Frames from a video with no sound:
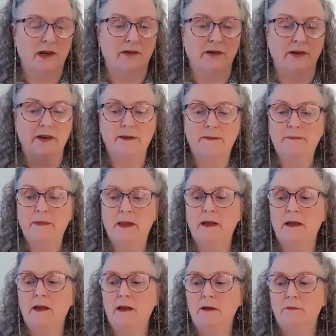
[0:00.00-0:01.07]
Karen,
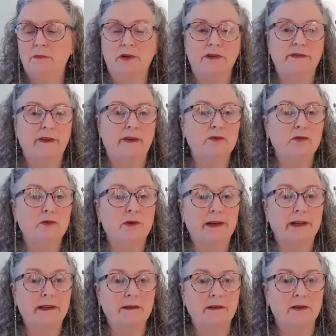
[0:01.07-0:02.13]
but I found a
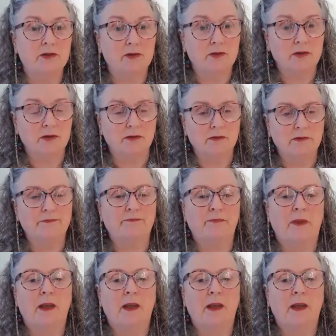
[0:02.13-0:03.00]
way, as you do.